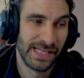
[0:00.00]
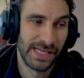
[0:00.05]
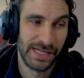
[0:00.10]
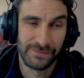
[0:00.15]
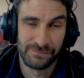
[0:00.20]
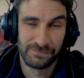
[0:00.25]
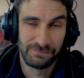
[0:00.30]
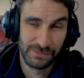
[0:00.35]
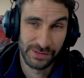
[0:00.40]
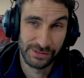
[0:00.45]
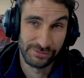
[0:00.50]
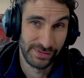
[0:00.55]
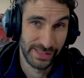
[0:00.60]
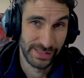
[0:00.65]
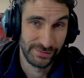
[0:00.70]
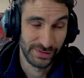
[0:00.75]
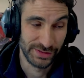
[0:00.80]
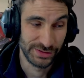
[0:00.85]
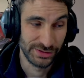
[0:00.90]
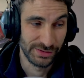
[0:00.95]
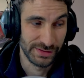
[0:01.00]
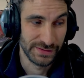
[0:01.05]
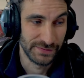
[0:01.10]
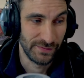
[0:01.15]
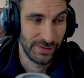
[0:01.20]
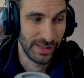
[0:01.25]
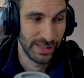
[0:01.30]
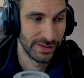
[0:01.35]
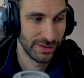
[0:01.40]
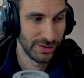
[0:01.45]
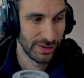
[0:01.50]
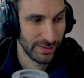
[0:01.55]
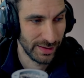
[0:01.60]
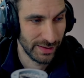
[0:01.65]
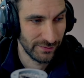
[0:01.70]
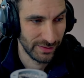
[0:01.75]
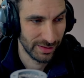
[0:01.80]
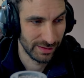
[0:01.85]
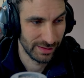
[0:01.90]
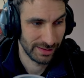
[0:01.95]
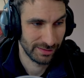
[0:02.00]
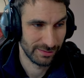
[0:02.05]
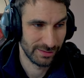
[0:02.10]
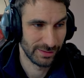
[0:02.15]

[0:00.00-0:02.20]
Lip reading: And a Korean restaurant's fine, you know, they have the like